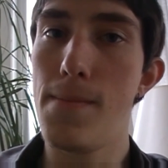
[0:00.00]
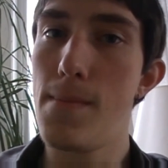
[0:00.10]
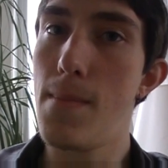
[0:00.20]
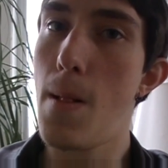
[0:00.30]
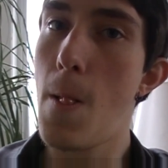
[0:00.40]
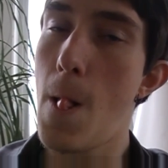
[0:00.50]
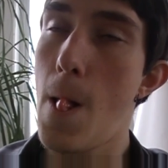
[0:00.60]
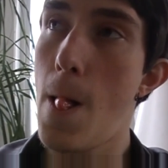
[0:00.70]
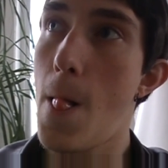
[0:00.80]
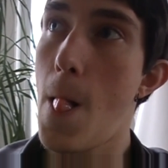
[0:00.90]

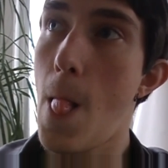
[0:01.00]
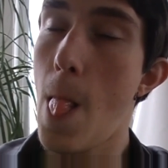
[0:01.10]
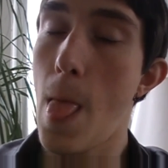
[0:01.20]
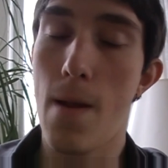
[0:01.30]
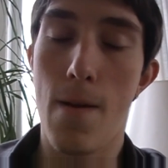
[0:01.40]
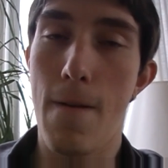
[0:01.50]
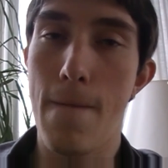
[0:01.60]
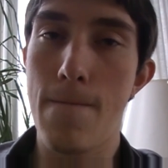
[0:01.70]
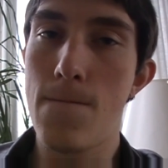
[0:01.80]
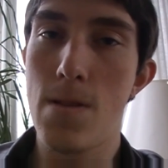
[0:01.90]

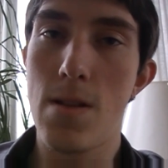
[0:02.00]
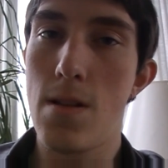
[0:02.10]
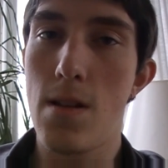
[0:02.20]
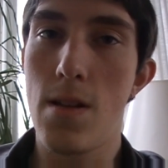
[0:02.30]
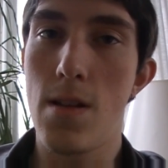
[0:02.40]
No one is speaking in this clip.